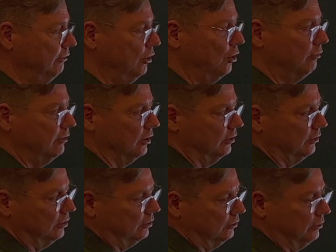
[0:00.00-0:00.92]
over
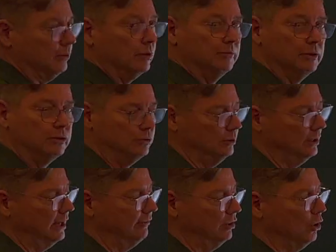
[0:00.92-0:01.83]
um, to
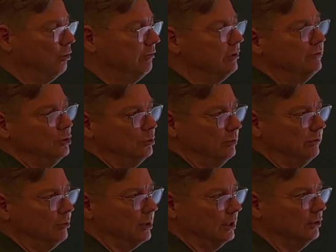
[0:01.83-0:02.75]
have an overview
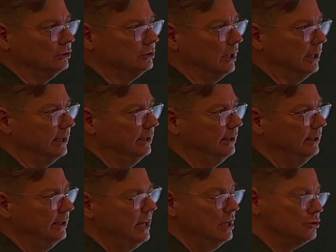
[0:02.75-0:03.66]
of what it looks like.
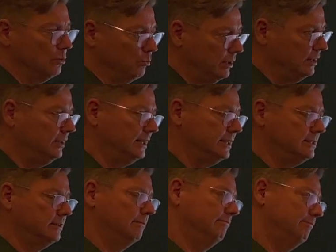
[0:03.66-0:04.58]
Right. So with
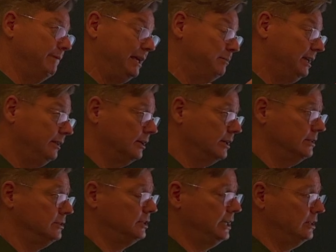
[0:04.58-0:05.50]
this, maybe there
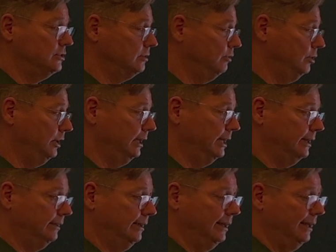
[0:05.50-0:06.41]
is a chance of looking
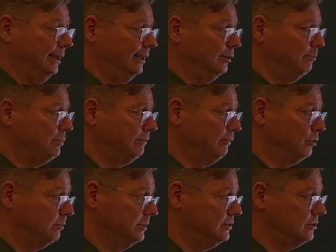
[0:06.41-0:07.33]
at the
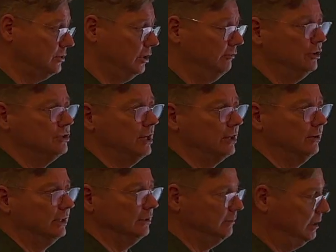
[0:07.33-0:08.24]
performance of the
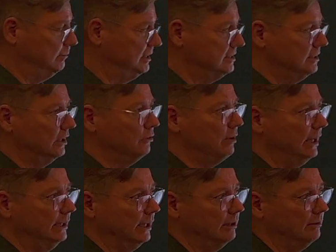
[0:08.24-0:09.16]
generator. Maybe it's
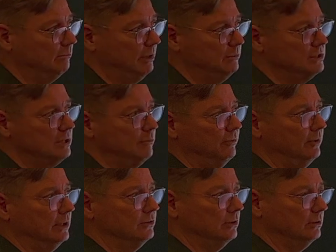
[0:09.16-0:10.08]
degrading. Maybe
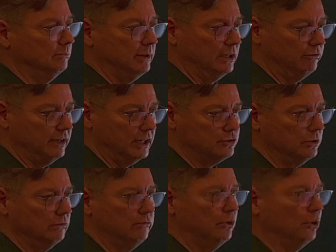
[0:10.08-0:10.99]
some there's a
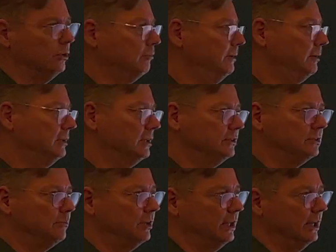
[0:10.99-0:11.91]
manufacturing fault. Maybe there's
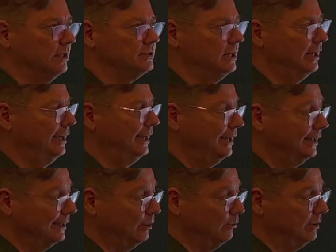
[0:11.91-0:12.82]
something else
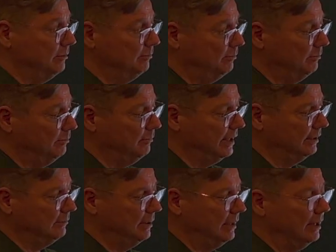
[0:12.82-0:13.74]
that we
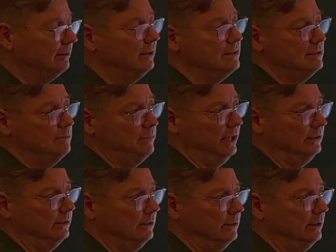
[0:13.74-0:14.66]
might
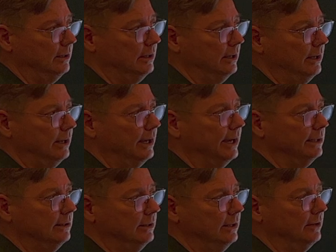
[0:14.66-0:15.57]
anticipate mm -hmm.
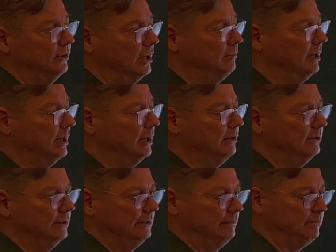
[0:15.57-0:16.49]
and uh, thereby
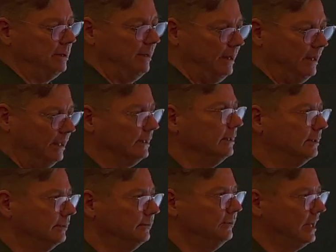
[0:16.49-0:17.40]
plan
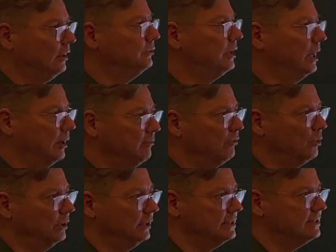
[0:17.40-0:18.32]
downtime
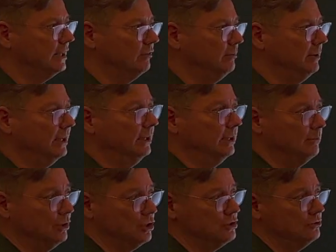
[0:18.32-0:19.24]
for it instead of making
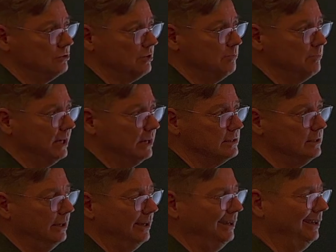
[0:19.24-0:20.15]
emergency
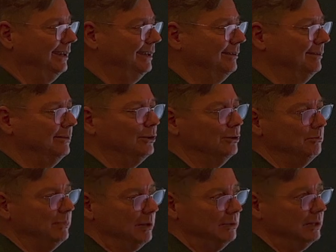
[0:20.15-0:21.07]
repairs. Yeah. We could
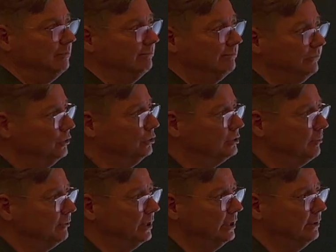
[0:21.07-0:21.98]
maybe do
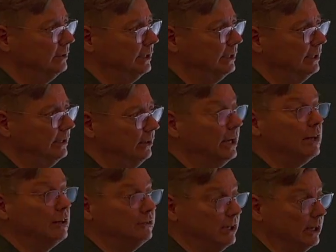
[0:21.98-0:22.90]
something in, a, in a,
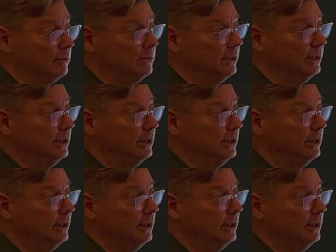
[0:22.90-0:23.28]
ahead of time